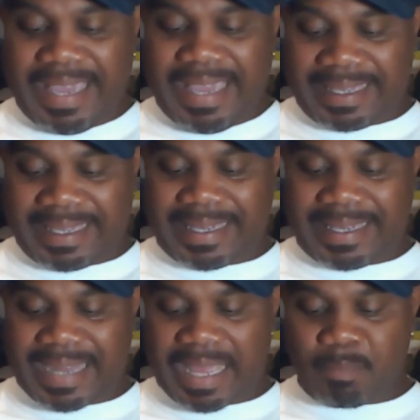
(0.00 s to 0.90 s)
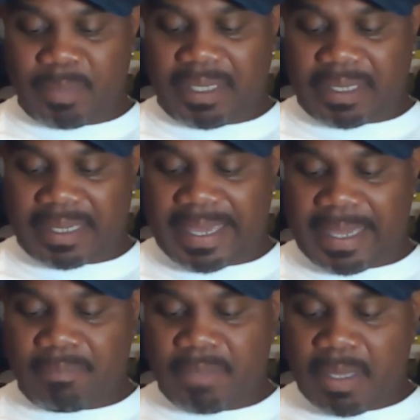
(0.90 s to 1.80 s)
and cannot be
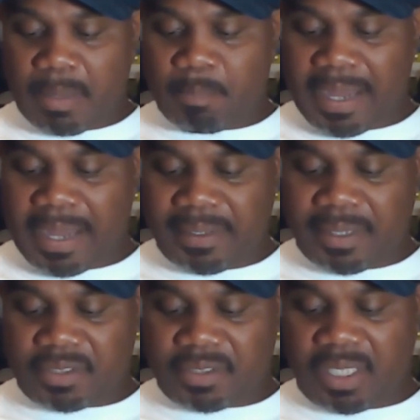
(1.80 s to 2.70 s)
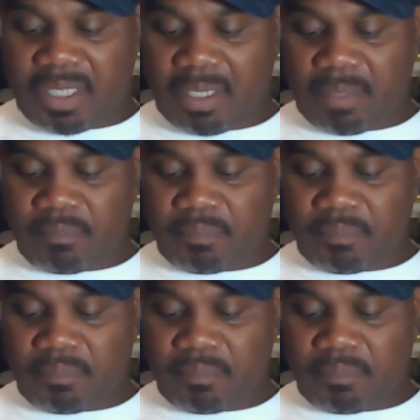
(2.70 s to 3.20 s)
claimed by another team.